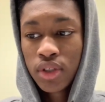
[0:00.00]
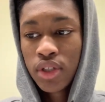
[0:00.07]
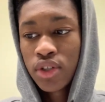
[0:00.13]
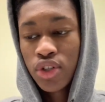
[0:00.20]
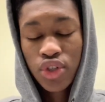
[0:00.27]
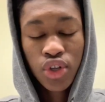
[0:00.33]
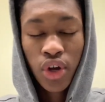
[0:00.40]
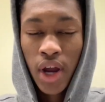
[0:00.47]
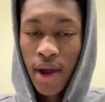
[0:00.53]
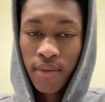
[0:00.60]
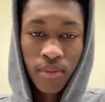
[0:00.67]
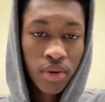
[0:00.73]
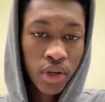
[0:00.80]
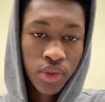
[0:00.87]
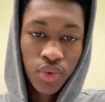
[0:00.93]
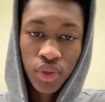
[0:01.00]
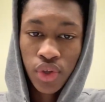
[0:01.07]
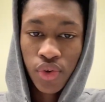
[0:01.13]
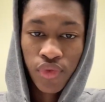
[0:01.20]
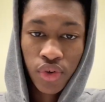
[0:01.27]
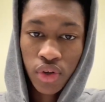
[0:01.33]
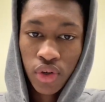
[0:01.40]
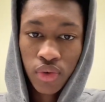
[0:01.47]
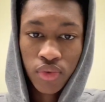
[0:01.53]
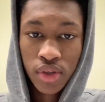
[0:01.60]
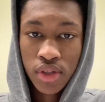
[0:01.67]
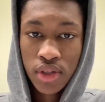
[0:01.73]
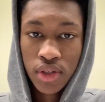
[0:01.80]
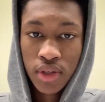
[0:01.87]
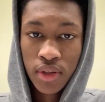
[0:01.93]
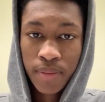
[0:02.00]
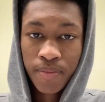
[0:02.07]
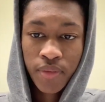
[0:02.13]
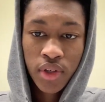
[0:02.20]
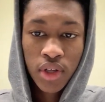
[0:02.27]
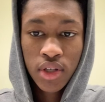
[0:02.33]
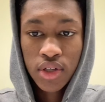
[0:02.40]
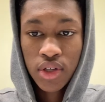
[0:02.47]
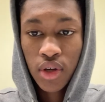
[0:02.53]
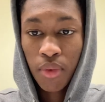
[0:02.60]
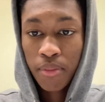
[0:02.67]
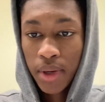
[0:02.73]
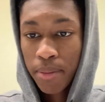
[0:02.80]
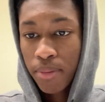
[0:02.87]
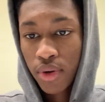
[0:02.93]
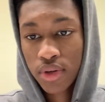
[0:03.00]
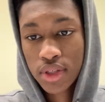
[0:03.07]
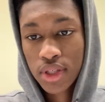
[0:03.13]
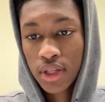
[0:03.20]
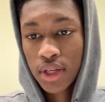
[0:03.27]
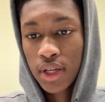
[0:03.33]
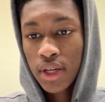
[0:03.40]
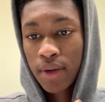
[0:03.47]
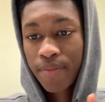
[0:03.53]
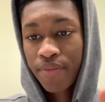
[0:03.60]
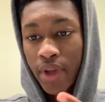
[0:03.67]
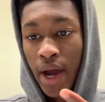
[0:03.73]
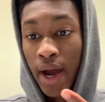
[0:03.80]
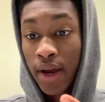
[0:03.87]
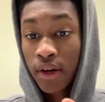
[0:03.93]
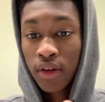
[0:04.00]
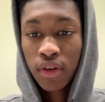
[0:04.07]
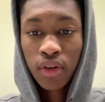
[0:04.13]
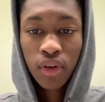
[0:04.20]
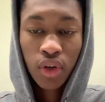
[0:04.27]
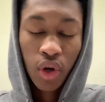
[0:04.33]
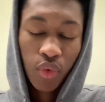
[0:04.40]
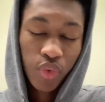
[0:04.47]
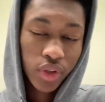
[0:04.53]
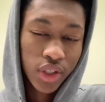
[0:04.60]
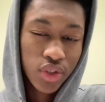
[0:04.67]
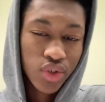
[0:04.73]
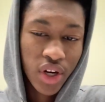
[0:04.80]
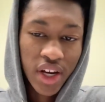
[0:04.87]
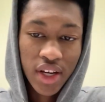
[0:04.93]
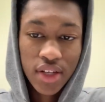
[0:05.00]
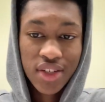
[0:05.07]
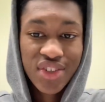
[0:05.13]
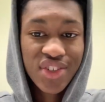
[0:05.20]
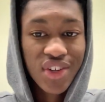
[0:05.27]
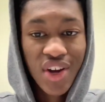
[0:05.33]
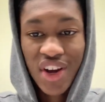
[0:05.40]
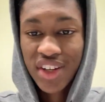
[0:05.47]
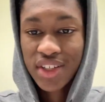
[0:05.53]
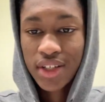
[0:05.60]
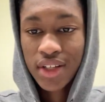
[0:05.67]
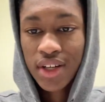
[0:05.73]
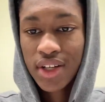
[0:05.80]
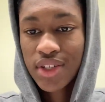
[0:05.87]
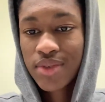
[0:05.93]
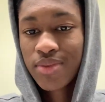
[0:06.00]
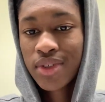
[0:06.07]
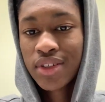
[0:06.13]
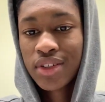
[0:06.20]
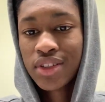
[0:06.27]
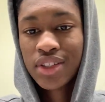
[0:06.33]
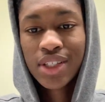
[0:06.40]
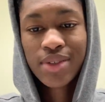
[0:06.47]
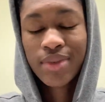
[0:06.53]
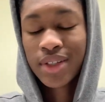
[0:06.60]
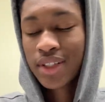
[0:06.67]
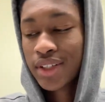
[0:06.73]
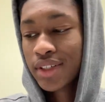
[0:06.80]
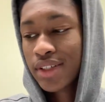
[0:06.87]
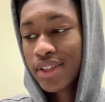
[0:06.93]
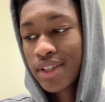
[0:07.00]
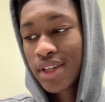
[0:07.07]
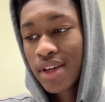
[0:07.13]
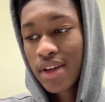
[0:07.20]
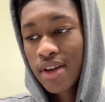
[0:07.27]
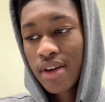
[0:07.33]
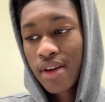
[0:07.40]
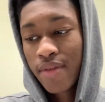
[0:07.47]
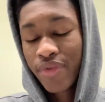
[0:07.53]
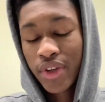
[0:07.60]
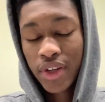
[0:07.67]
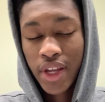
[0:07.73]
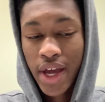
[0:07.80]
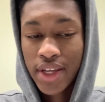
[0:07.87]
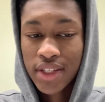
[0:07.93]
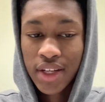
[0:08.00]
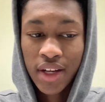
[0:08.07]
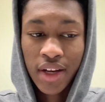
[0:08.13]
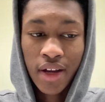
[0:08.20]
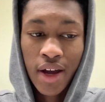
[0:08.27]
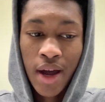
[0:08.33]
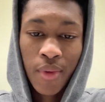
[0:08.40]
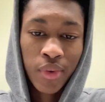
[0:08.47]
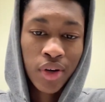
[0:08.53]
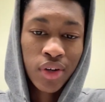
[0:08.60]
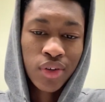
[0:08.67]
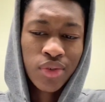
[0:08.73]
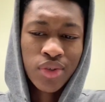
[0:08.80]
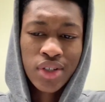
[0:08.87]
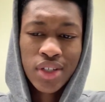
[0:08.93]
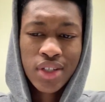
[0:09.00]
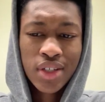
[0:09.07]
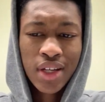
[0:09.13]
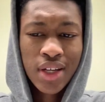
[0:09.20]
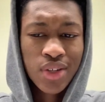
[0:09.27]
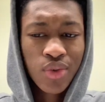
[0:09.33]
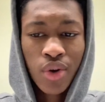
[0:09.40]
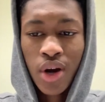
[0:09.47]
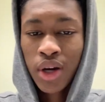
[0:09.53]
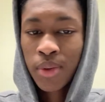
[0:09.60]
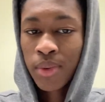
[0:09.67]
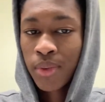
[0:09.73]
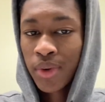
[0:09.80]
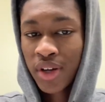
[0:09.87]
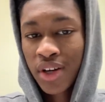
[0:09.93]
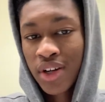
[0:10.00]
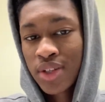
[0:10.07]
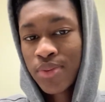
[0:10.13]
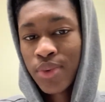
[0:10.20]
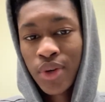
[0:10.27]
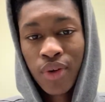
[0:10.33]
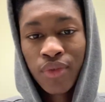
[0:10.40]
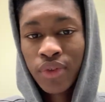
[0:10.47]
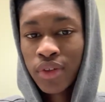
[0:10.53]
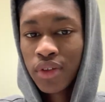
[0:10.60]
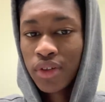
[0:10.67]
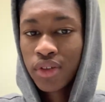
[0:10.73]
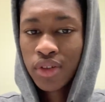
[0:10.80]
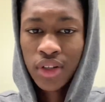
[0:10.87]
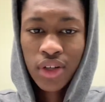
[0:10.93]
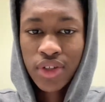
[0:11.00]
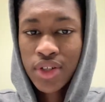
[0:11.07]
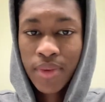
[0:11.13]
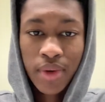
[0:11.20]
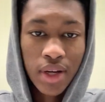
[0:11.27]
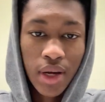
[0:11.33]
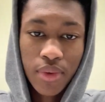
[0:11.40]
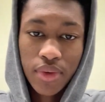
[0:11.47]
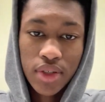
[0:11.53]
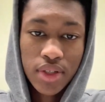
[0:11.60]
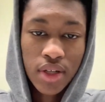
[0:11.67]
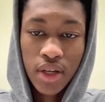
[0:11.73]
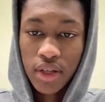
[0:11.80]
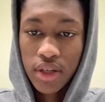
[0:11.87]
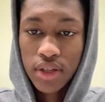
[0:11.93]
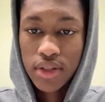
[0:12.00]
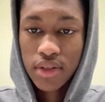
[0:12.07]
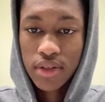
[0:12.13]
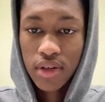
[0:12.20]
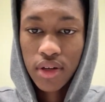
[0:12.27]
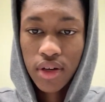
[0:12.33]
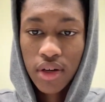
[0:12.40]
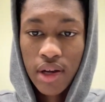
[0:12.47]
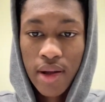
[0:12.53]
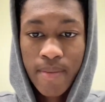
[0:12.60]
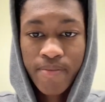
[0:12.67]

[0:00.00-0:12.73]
just start having problems with you for no reason. So me personally, I don't really try and talk to customers, just because the last thing I want to do is just get into an argument with a customer over, something that was unnecessary.